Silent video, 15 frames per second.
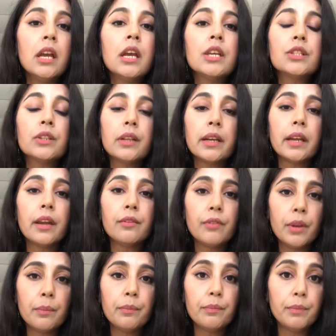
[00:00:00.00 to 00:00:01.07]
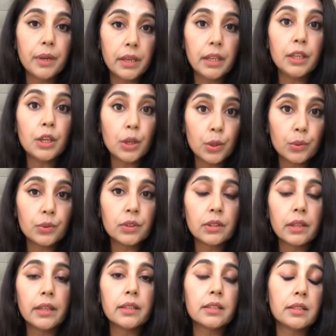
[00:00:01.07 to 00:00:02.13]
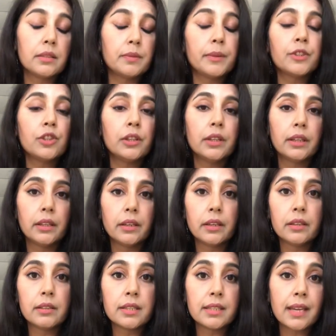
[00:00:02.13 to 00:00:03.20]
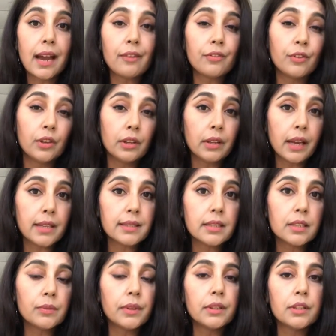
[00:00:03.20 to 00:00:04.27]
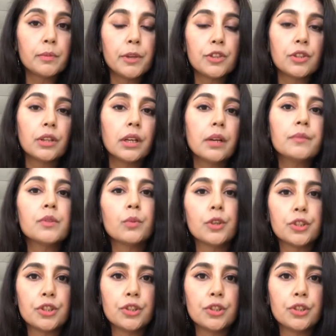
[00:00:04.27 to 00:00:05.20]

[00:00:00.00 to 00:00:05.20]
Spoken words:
so that everybody knows, like especially the clinical staff realizes when this patient comes what to